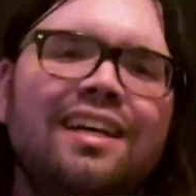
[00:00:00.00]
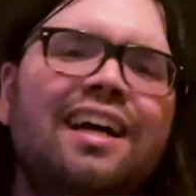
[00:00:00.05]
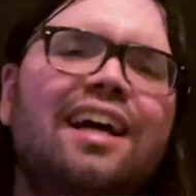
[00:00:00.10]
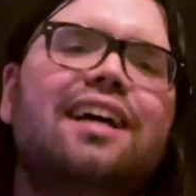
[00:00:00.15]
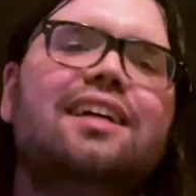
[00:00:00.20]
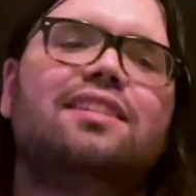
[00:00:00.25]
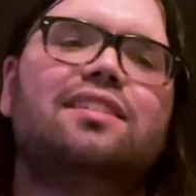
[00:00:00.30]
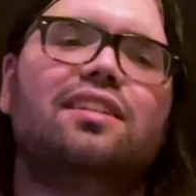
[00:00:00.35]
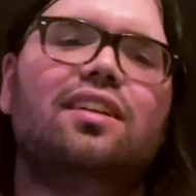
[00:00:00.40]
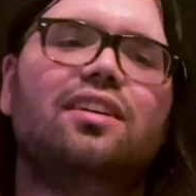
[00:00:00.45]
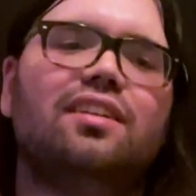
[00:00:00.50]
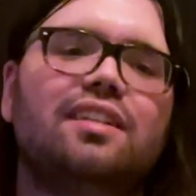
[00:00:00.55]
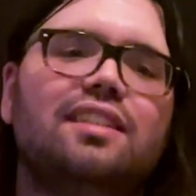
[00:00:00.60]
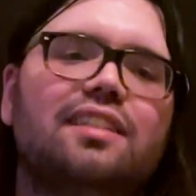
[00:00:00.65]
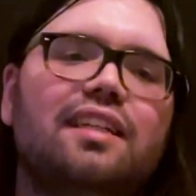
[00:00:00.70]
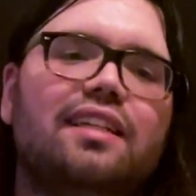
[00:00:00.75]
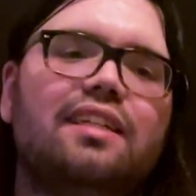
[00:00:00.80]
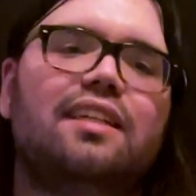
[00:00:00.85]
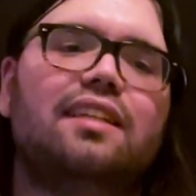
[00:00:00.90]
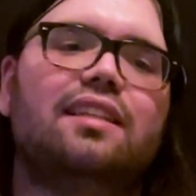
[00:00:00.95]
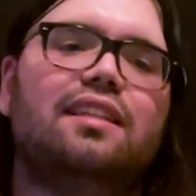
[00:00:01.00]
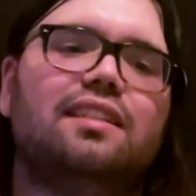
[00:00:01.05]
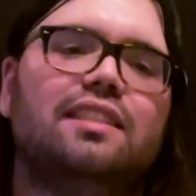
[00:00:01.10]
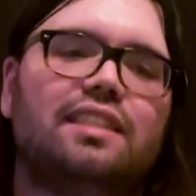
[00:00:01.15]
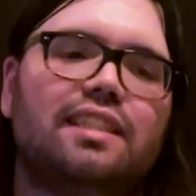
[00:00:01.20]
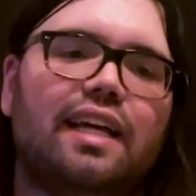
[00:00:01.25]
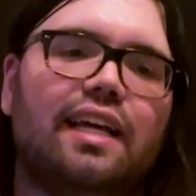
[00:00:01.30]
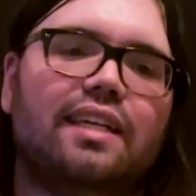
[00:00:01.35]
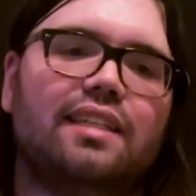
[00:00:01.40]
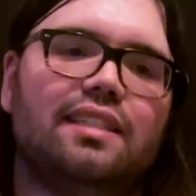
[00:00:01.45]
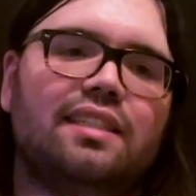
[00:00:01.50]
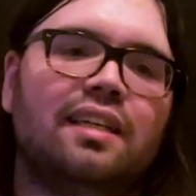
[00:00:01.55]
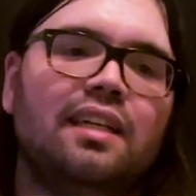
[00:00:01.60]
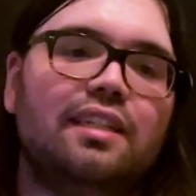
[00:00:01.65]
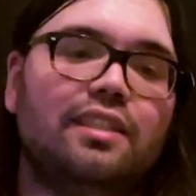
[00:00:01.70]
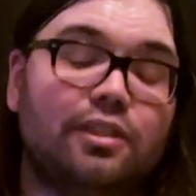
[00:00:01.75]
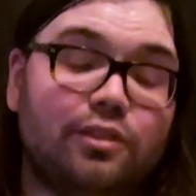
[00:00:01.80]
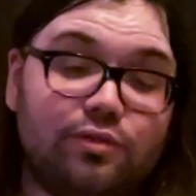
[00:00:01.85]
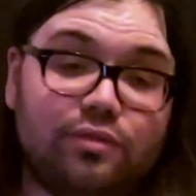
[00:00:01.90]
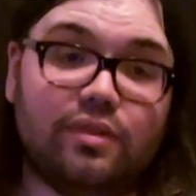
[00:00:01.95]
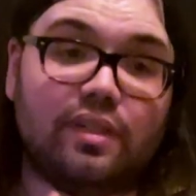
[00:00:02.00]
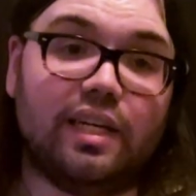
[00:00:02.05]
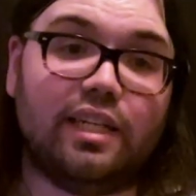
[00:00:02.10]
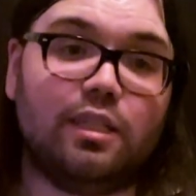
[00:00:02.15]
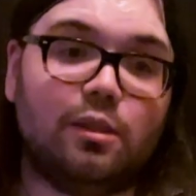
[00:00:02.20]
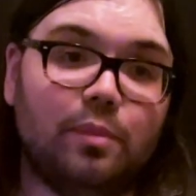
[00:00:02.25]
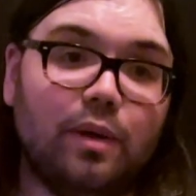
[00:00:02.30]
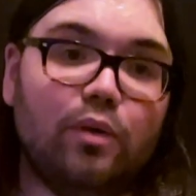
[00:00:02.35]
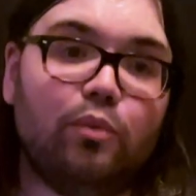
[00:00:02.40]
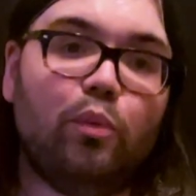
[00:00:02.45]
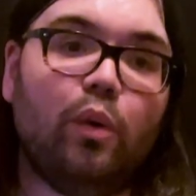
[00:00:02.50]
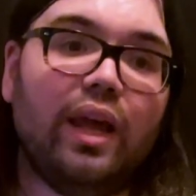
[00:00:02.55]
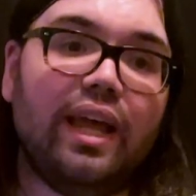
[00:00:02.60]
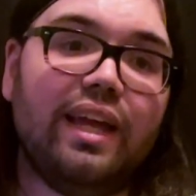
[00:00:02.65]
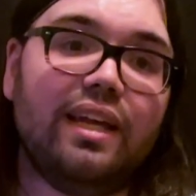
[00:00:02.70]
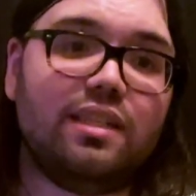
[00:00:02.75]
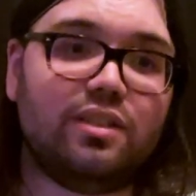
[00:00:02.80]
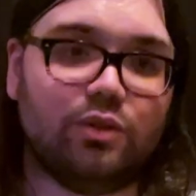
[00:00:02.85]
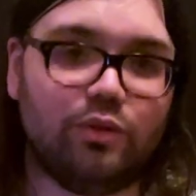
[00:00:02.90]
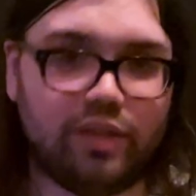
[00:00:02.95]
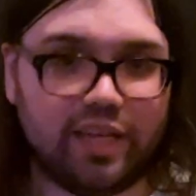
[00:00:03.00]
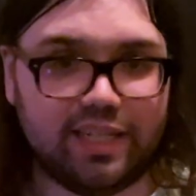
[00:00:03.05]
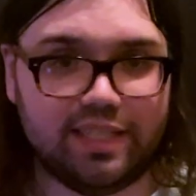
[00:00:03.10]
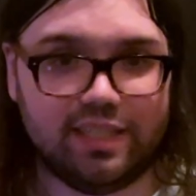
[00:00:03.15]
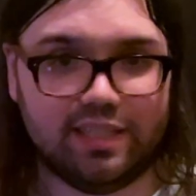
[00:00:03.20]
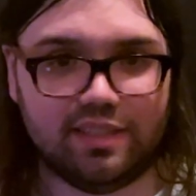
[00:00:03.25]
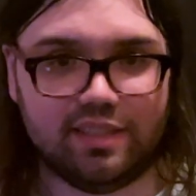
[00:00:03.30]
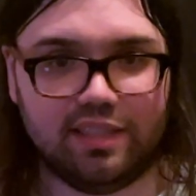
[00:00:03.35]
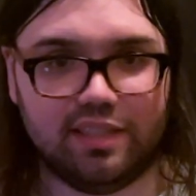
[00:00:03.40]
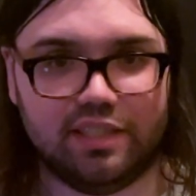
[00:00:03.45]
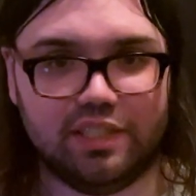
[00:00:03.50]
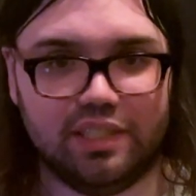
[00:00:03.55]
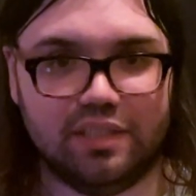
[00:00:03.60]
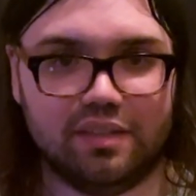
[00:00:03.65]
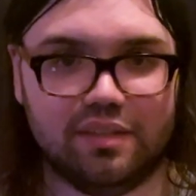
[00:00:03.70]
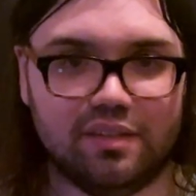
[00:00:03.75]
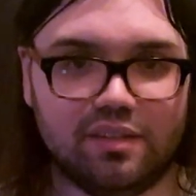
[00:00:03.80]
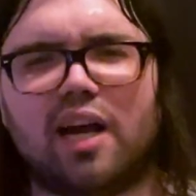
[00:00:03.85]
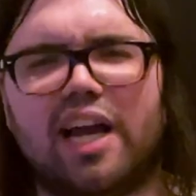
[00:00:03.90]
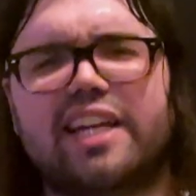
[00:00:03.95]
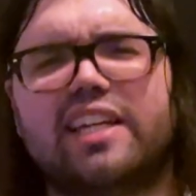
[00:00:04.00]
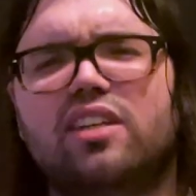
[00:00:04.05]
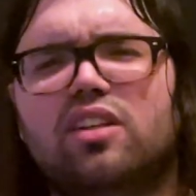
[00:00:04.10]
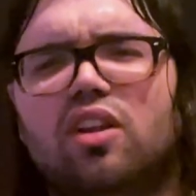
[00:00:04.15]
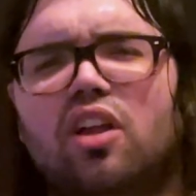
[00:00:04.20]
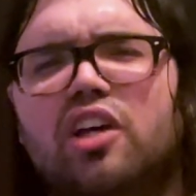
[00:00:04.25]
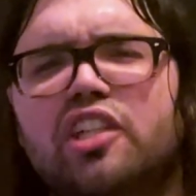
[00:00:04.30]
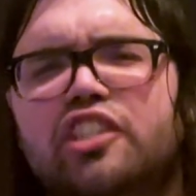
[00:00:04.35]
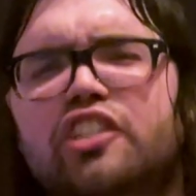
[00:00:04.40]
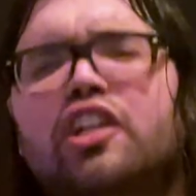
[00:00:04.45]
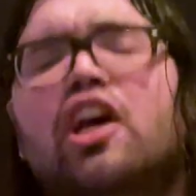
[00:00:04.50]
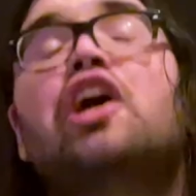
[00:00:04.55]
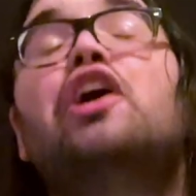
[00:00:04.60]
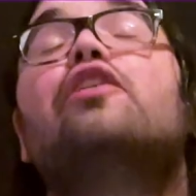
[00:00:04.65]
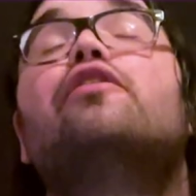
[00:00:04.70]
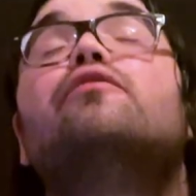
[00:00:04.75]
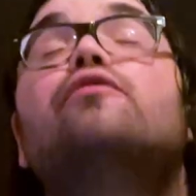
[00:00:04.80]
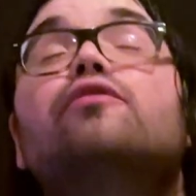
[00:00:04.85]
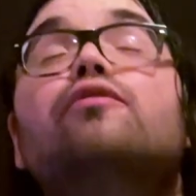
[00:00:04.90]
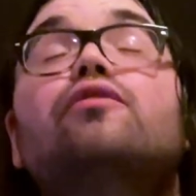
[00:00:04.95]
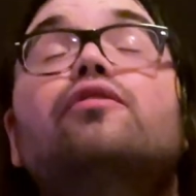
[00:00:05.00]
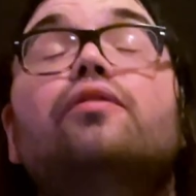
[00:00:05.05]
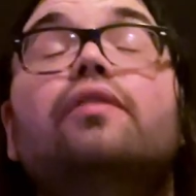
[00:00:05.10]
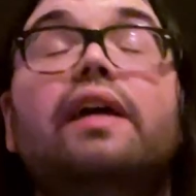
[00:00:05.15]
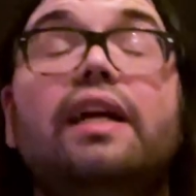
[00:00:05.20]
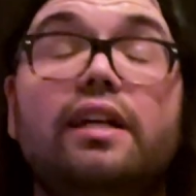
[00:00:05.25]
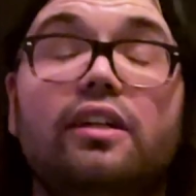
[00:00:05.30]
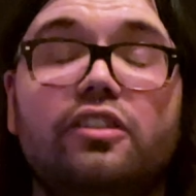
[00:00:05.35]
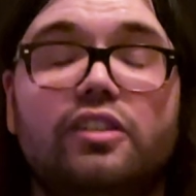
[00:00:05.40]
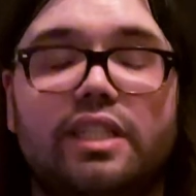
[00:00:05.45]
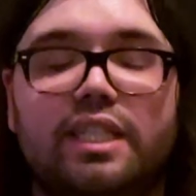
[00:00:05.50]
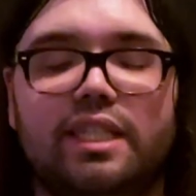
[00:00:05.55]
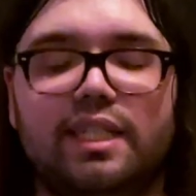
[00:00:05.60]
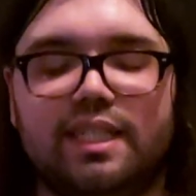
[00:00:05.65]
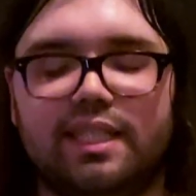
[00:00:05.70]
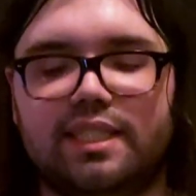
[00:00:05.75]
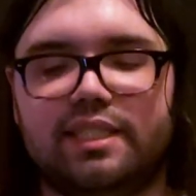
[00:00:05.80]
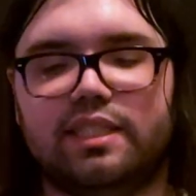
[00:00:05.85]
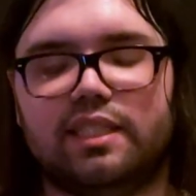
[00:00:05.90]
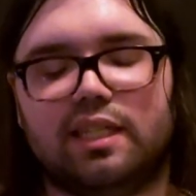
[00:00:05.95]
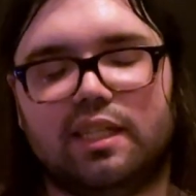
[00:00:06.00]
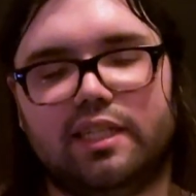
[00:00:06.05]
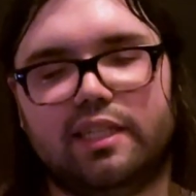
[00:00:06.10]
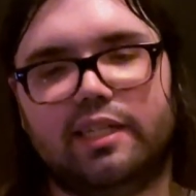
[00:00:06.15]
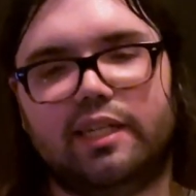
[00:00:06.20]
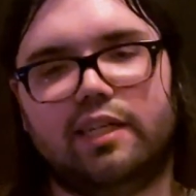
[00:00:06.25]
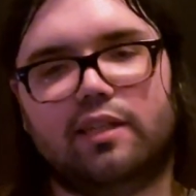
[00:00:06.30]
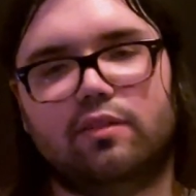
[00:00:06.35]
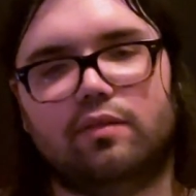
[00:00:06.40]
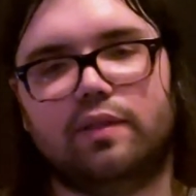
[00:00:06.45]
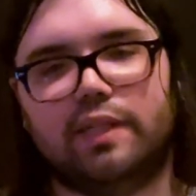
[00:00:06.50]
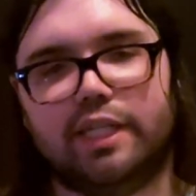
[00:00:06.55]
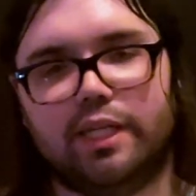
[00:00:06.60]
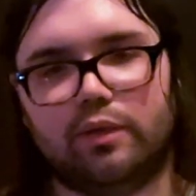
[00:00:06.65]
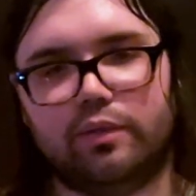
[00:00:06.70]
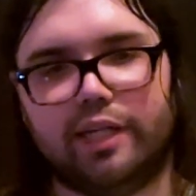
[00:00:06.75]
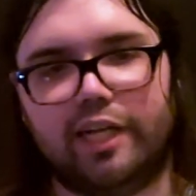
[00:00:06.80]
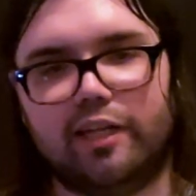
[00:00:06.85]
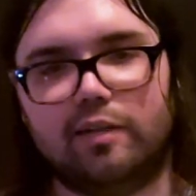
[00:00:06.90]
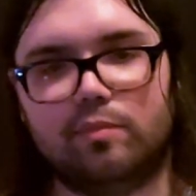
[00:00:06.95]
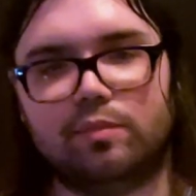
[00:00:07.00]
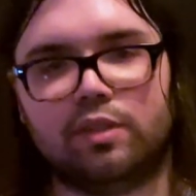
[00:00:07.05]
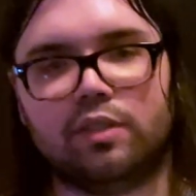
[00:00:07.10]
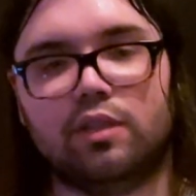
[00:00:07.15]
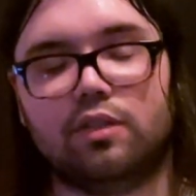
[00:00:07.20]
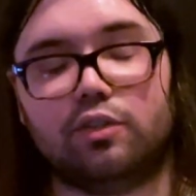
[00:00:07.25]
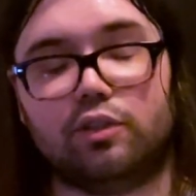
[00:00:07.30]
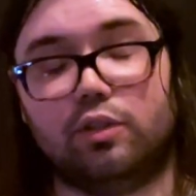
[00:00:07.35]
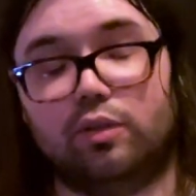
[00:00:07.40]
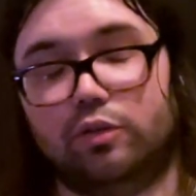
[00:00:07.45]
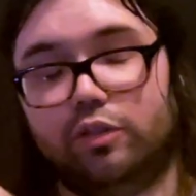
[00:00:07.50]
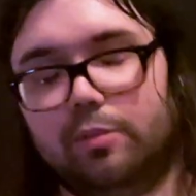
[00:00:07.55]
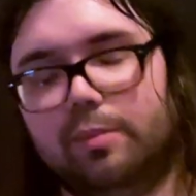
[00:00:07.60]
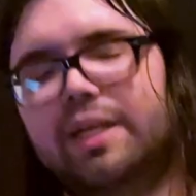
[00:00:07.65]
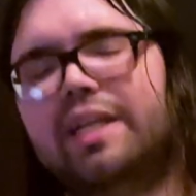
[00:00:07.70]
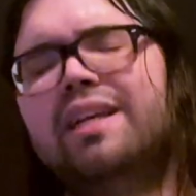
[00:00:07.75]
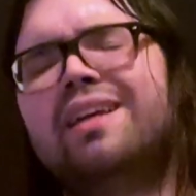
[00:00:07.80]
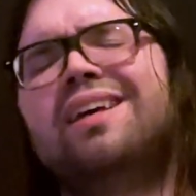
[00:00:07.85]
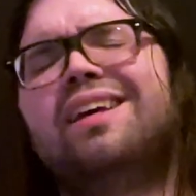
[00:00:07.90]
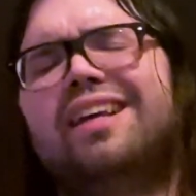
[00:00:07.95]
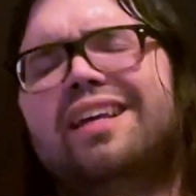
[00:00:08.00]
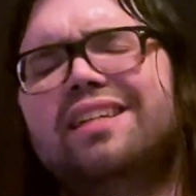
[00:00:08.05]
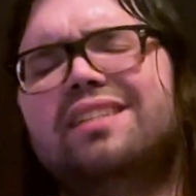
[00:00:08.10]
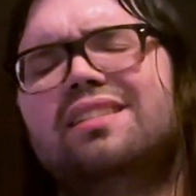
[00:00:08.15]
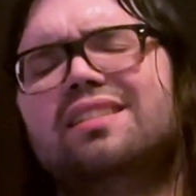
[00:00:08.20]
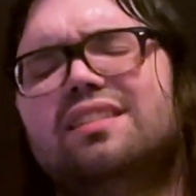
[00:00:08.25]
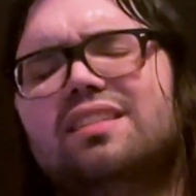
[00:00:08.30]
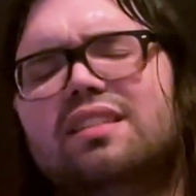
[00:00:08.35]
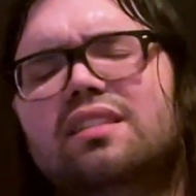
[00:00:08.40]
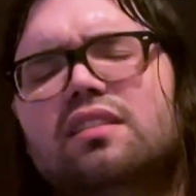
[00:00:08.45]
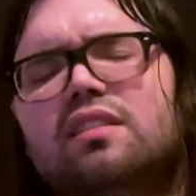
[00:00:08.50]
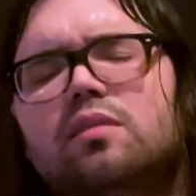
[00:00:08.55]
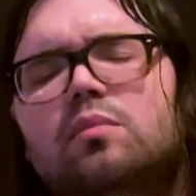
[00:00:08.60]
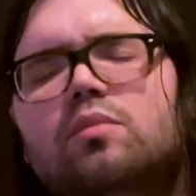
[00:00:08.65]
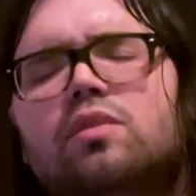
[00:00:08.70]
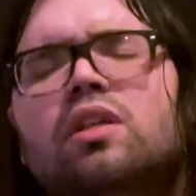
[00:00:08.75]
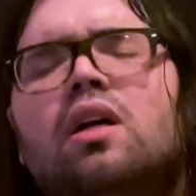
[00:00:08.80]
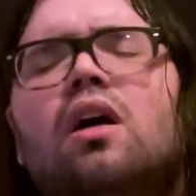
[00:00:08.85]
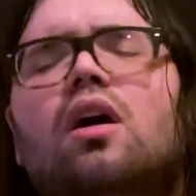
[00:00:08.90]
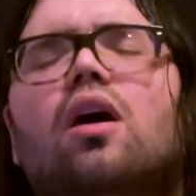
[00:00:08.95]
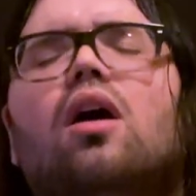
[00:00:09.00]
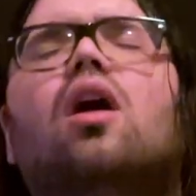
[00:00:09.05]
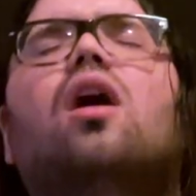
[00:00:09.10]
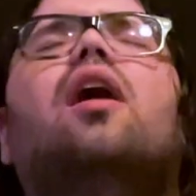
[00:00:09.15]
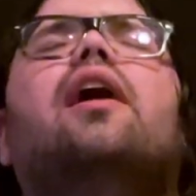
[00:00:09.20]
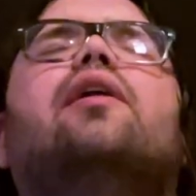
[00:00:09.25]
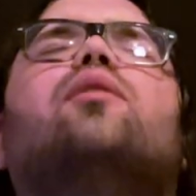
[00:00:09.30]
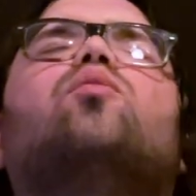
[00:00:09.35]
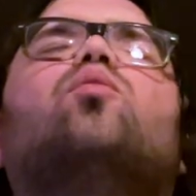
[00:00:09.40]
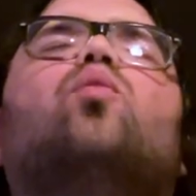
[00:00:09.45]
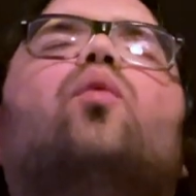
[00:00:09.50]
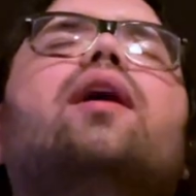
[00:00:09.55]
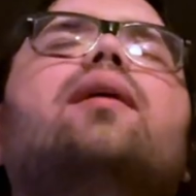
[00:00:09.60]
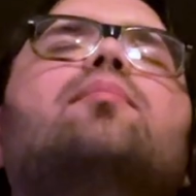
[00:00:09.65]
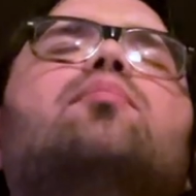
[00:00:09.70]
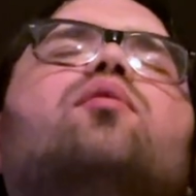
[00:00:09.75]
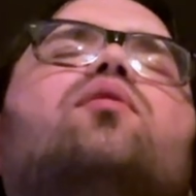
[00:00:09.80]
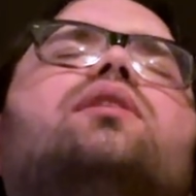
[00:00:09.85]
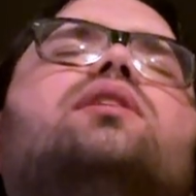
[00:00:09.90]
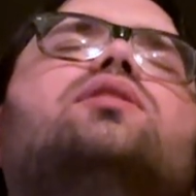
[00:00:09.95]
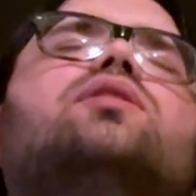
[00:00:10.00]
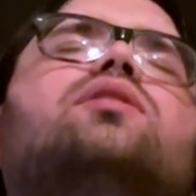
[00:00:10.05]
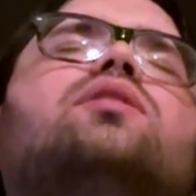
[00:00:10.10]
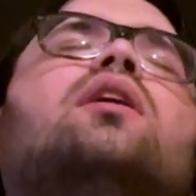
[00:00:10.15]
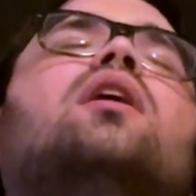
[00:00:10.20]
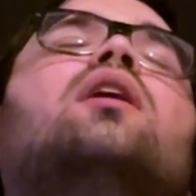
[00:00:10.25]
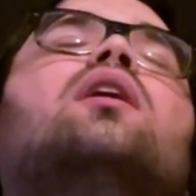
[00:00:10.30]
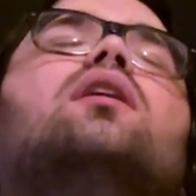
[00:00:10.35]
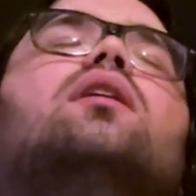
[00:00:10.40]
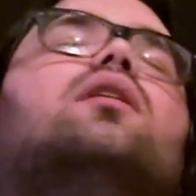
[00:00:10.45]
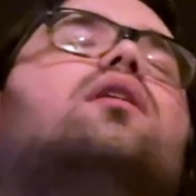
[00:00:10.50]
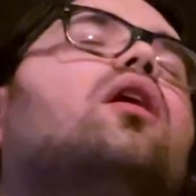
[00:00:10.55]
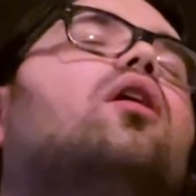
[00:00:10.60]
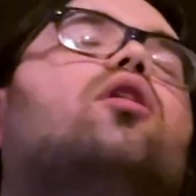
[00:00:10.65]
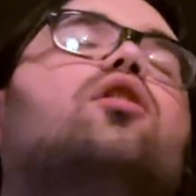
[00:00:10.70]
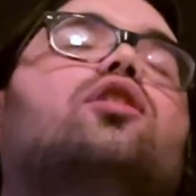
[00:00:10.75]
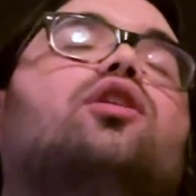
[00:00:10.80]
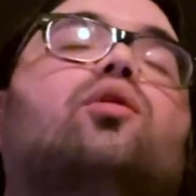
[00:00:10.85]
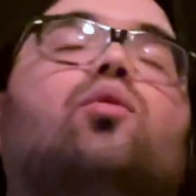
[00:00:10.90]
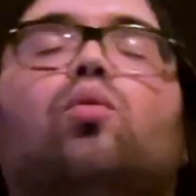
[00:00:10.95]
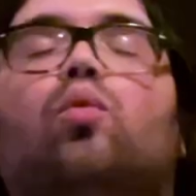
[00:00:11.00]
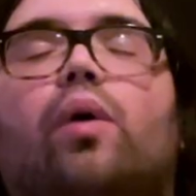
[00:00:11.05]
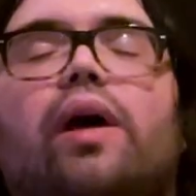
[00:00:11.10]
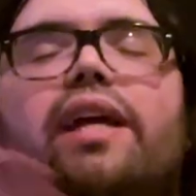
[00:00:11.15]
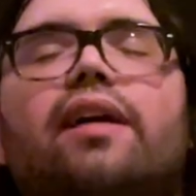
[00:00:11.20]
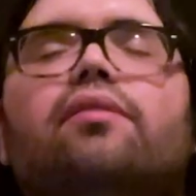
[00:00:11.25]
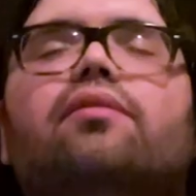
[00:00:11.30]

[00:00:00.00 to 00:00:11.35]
as long as I get the chance to find my way to that decision. I get lost very easily in video games, so to me, hint systems and waypoints are a way of